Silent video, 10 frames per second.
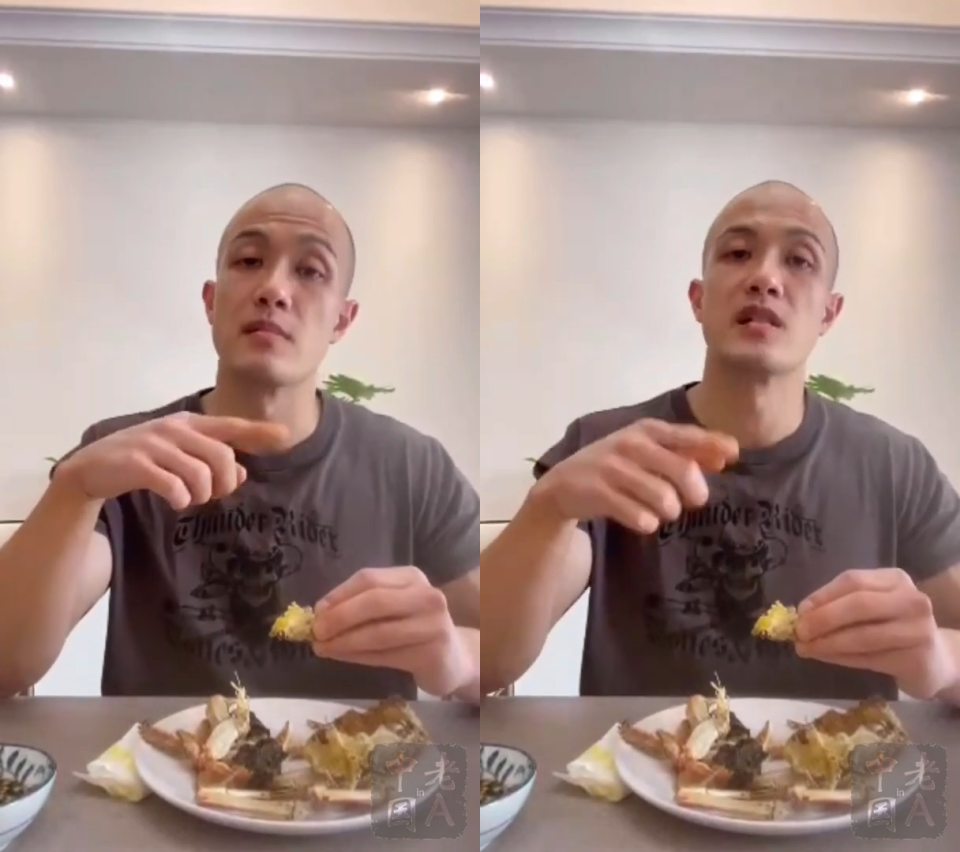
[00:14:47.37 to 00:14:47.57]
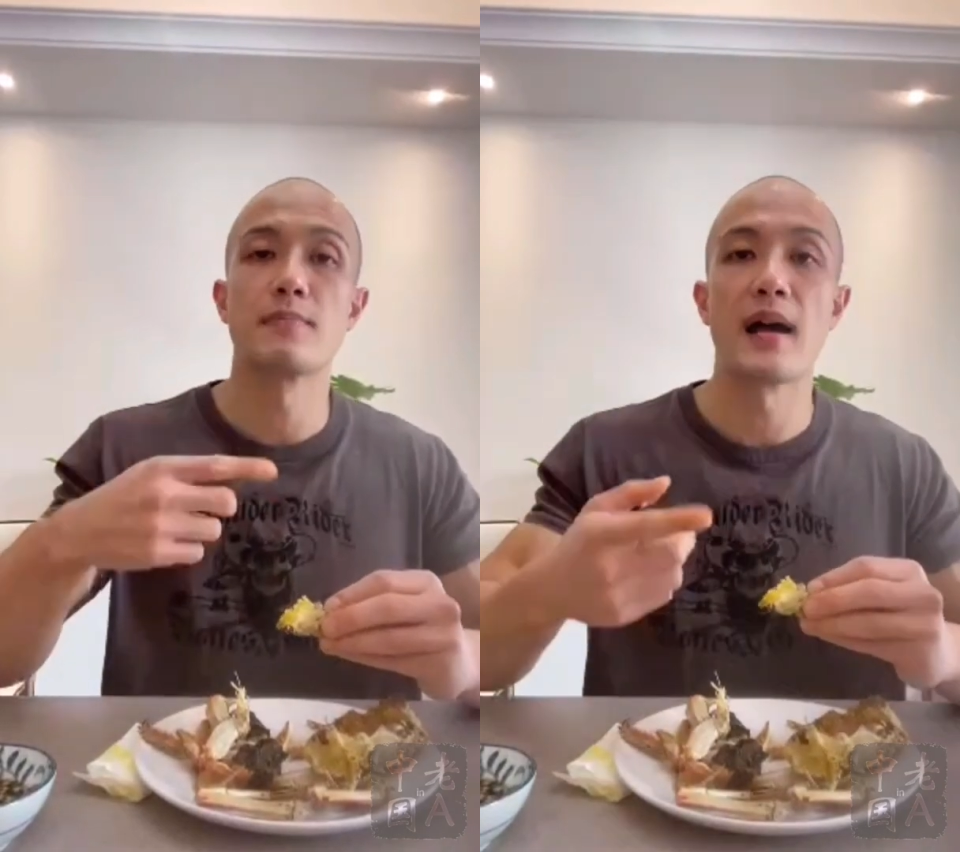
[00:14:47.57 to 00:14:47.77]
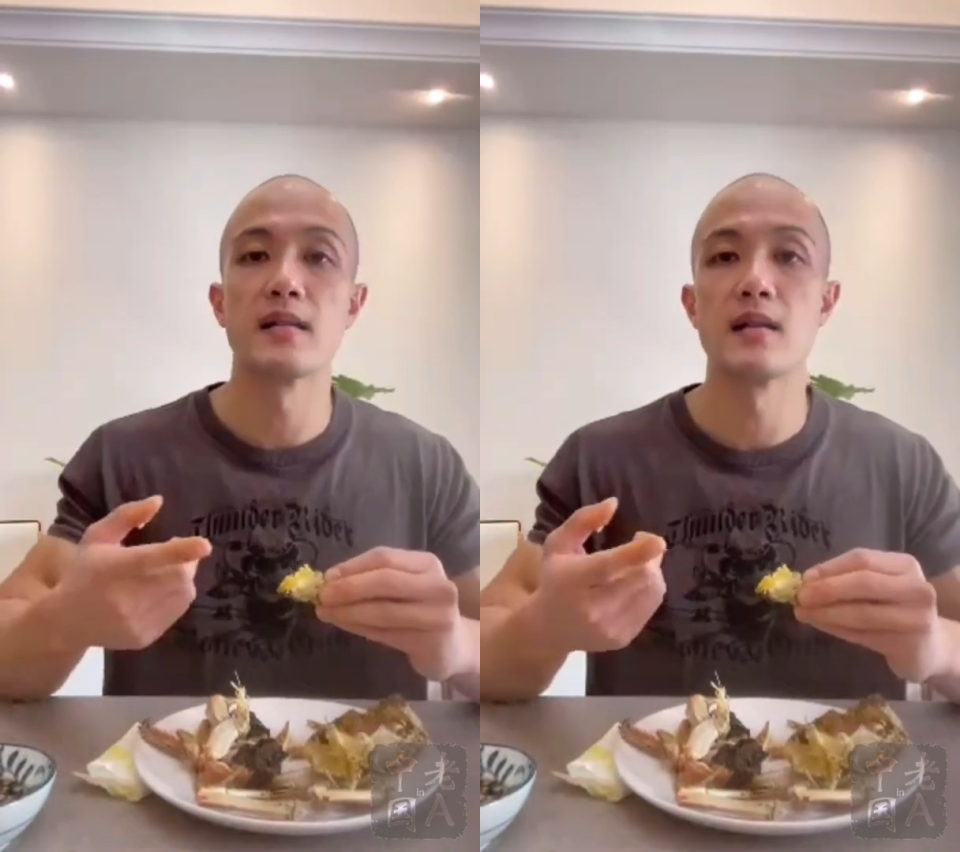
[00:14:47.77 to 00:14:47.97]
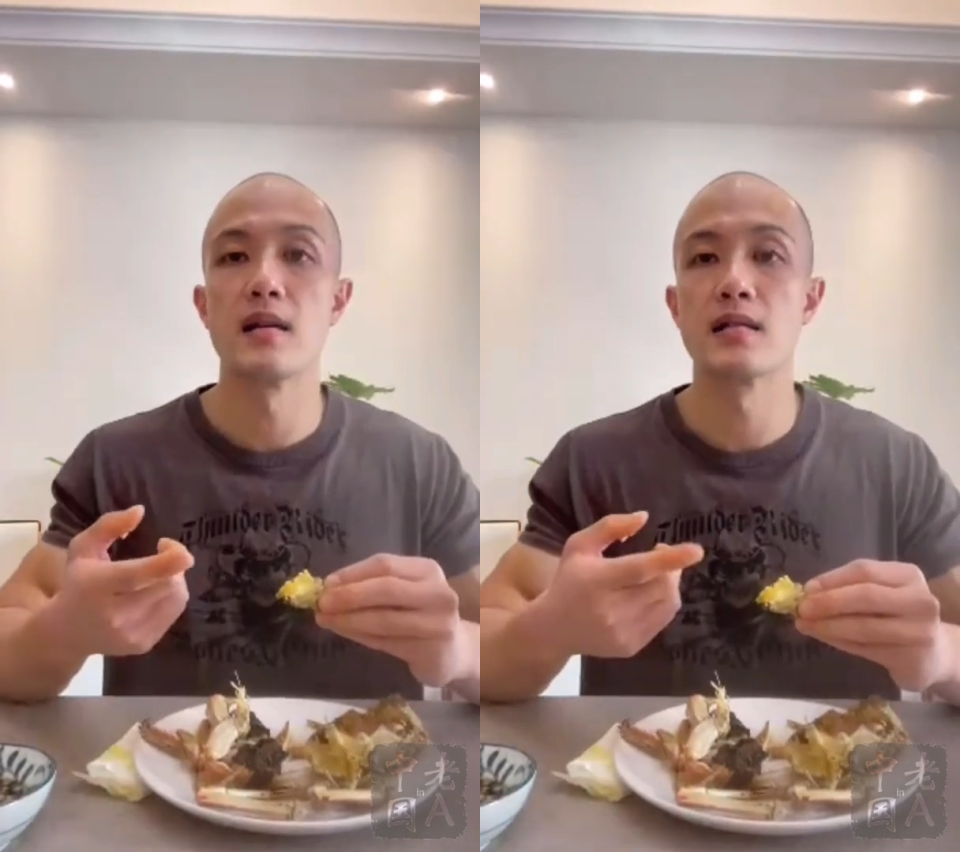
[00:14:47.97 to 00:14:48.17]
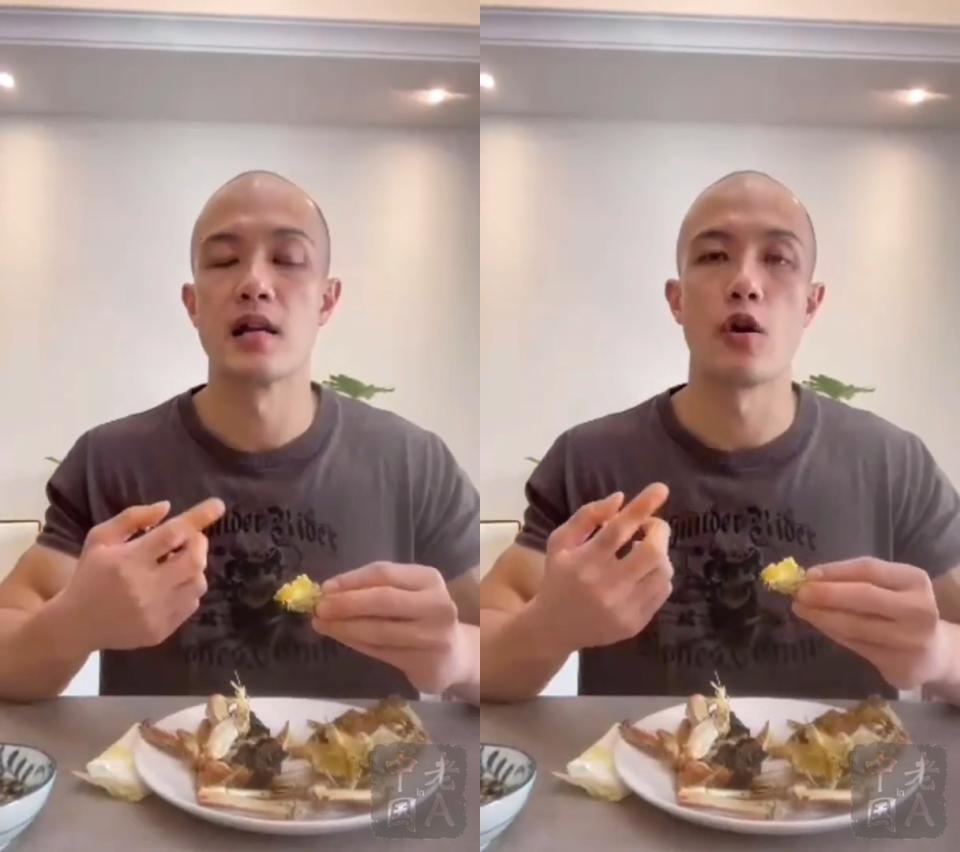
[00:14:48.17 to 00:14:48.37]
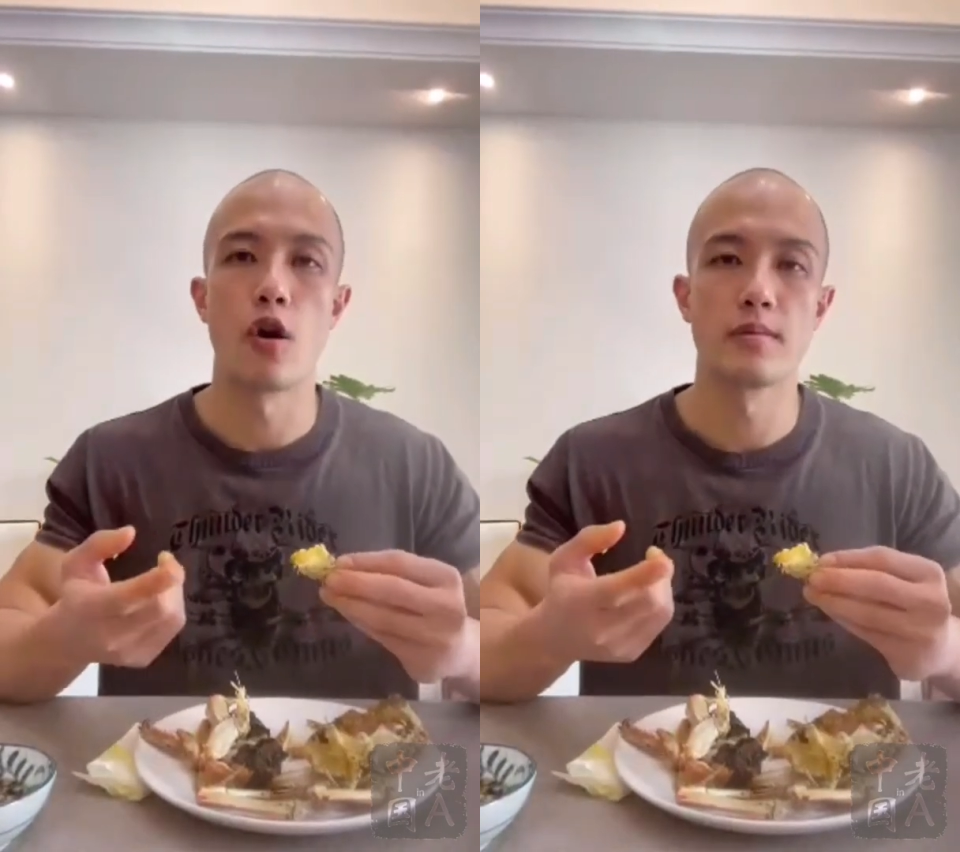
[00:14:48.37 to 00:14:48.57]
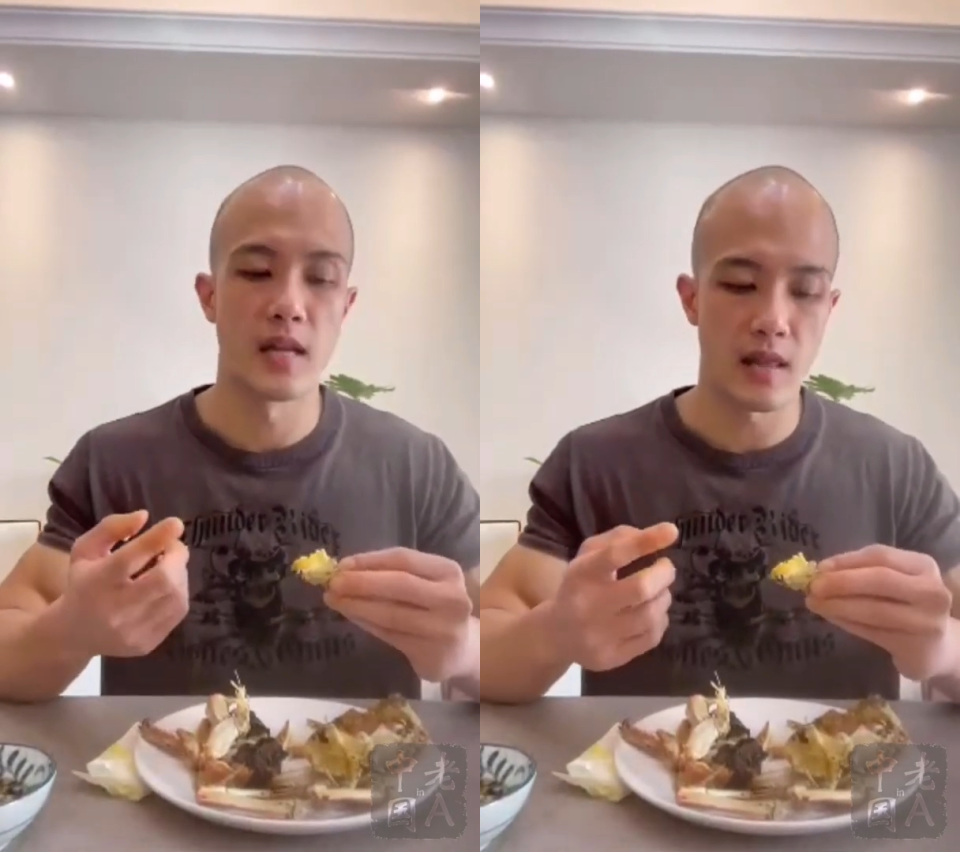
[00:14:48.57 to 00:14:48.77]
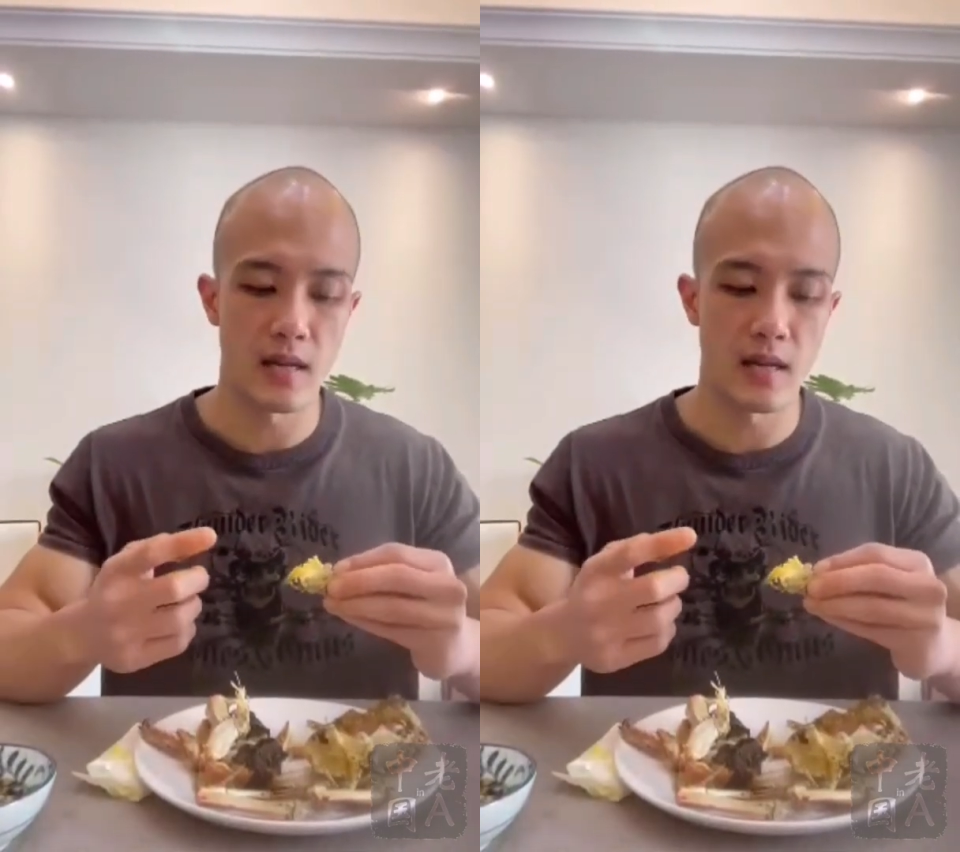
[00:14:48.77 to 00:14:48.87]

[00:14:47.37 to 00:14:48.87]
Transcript: spices and herbs and